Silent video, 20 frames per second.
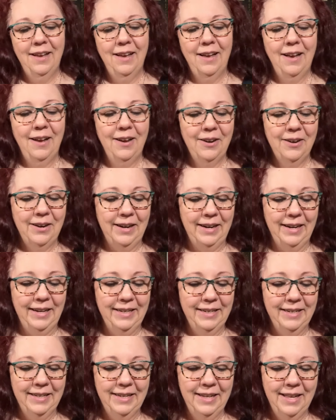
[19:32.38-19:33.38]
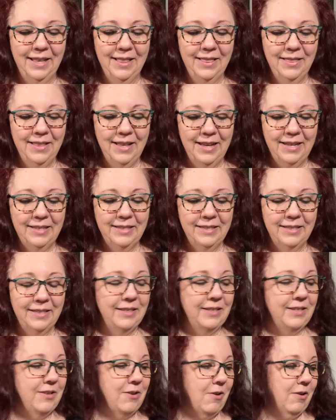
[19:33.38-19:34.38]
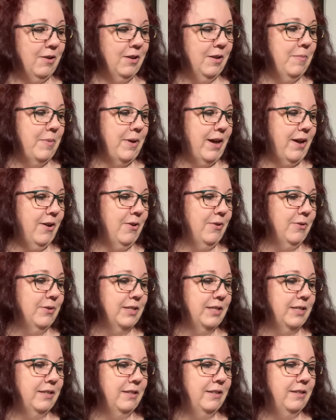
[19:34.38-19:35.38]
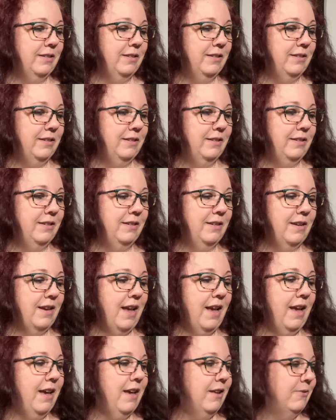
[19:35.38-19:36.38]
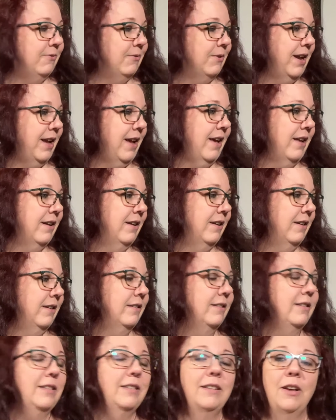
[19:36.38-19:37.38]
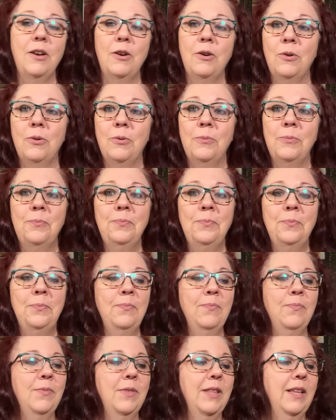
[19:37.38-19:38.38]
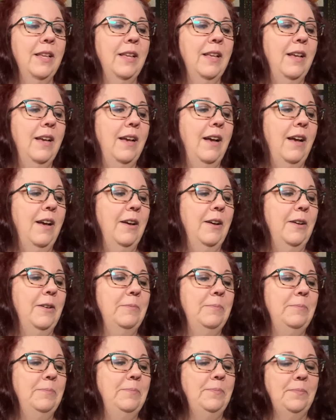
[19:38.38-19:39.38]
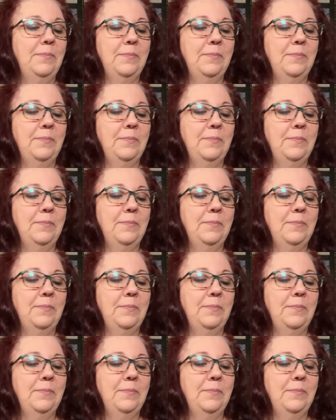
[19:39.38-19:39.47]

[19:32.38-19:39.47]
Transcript: all right, let's talk about Henrietta. So, um,